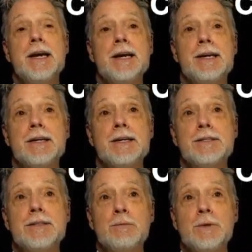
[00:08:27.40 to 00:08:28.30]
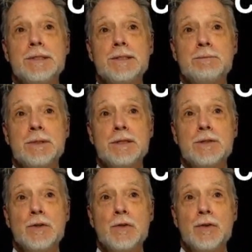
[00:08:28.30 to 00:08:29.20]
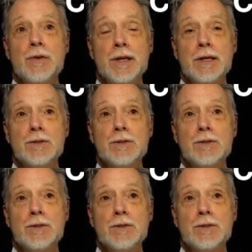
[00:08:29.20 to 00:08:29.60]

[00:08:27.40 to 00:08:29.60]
and in some ways, it's been a good thing.